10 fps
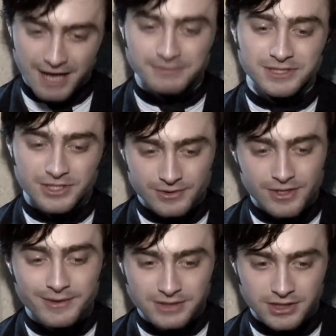absolutely?
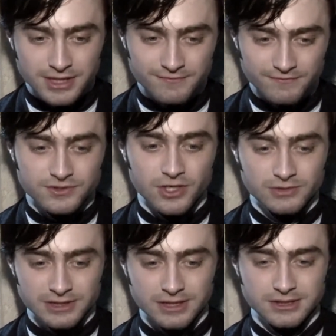No, it does. It
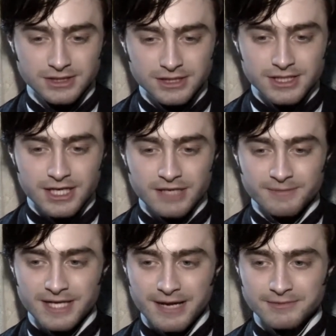totally does. I
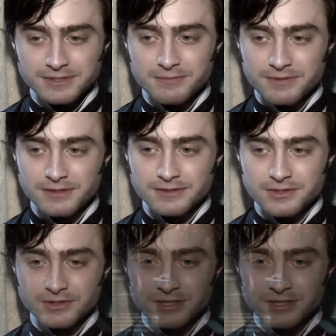mean, Hammer is something that's got